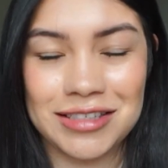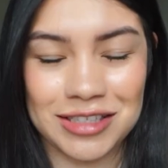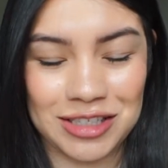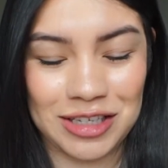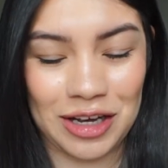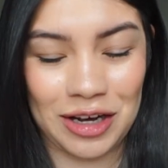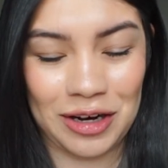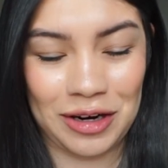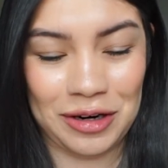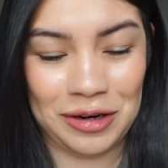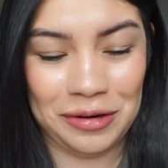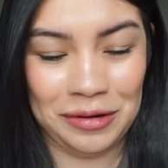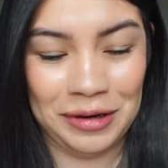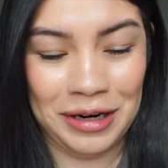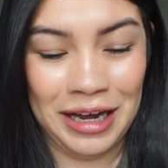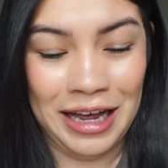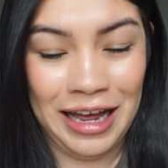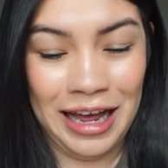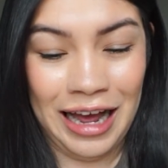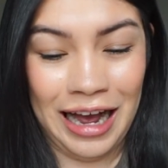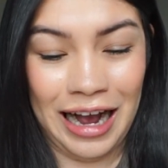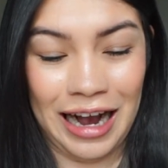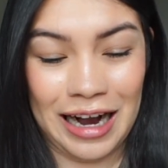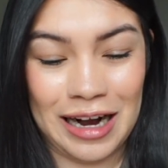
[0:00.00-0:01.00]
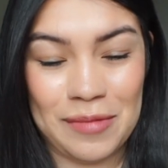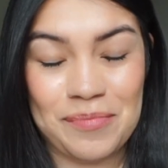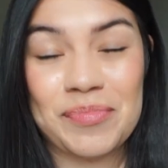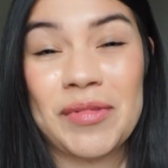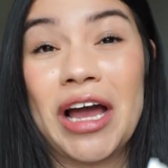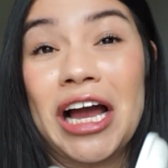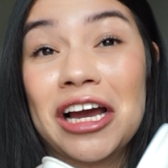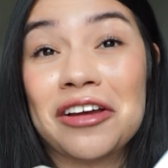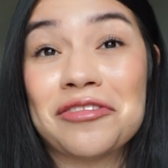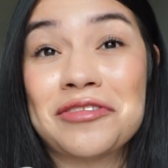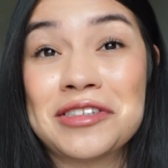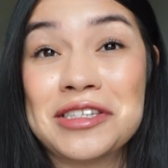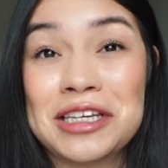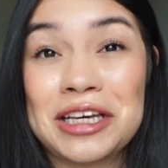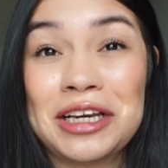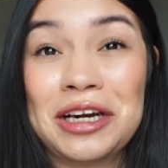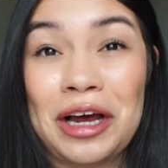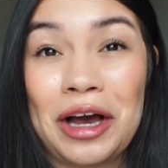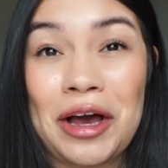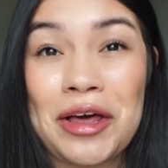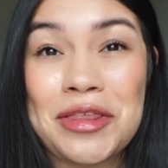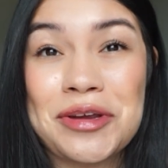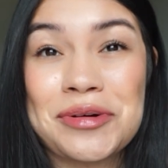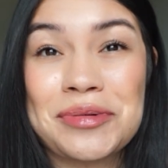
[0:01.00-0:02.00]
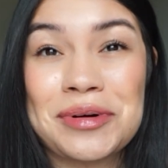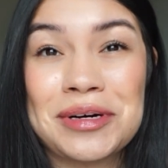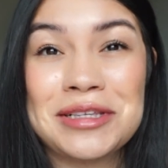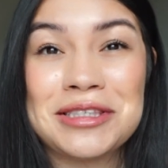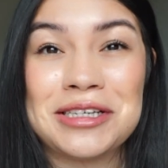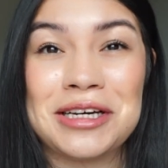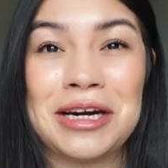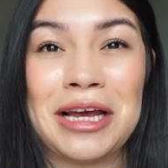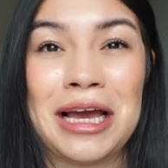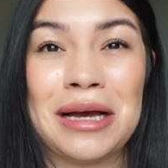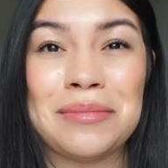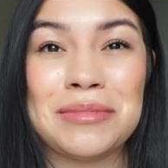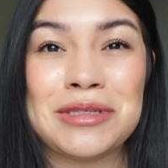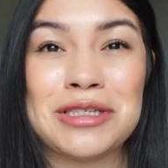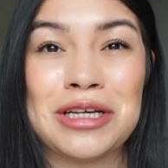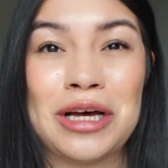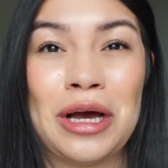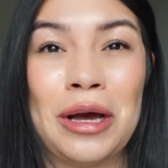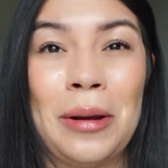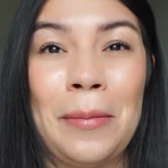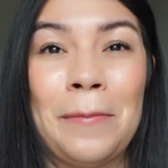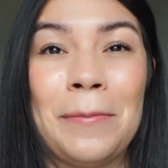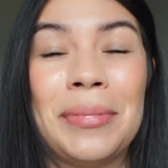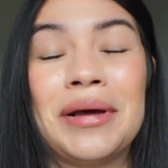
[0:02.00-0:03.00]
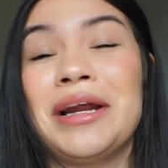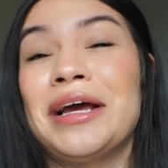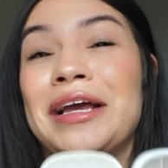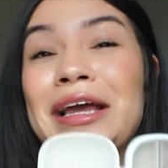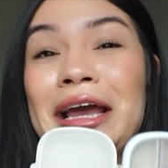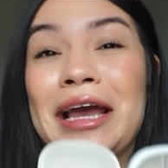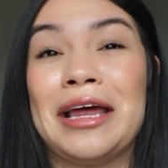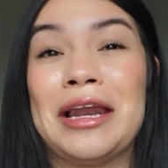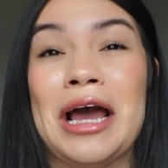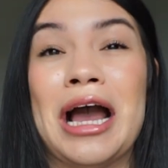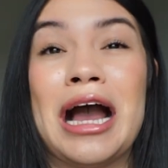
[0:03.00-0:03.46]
So I've seen other ones on Amazon, but again,